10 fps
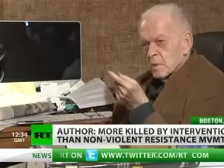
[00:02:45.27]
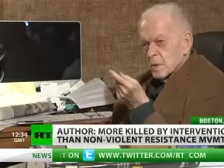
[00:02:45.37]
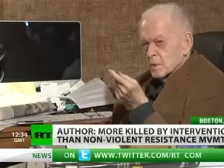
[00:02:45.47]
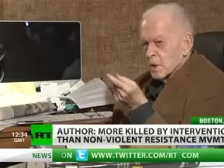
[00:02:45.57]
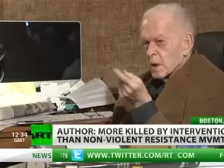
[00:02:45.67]

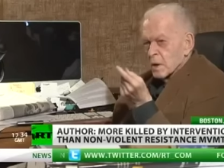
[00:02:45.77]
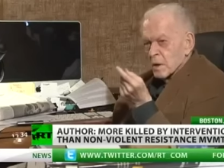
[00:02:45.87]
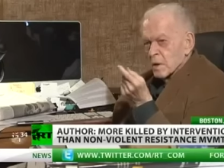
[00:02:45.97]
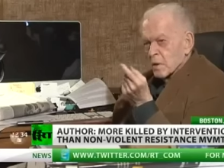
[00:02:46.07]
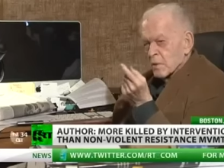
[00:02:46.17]
and die
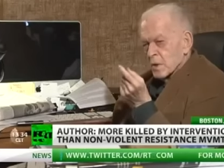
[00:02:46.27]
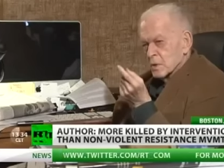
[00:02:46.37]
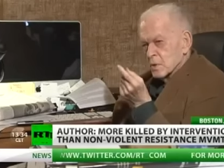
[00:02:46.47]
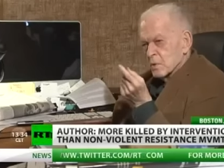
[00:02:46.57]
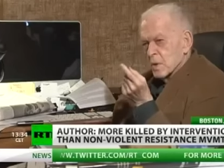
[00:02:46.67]
in the
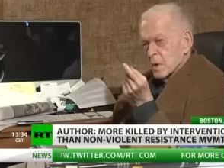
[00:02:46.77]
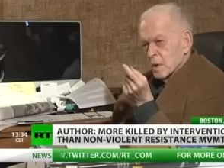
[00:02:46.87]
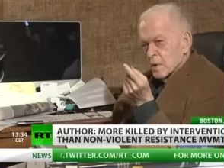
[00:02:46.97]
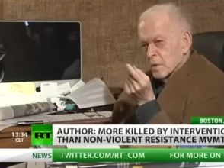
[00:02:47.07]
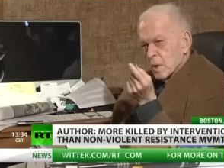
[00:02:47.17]
face of
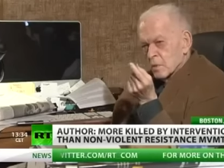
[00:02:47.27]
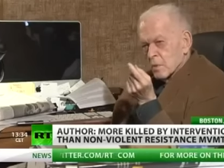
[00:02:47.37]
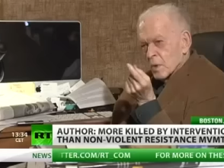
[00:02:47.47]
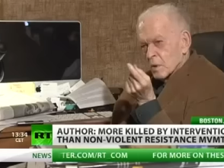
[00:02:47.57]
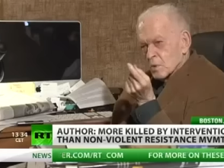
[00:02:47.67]

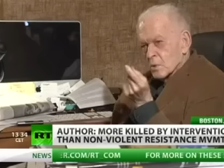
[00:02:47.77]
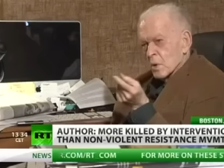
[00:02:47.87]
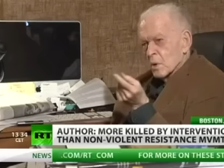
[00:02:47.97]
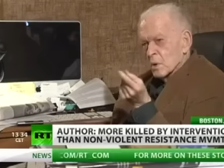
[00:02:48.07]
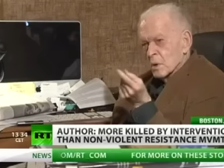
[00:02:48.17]
nonviolent
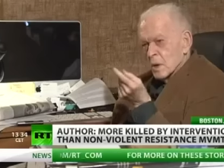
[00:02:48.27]
struggle,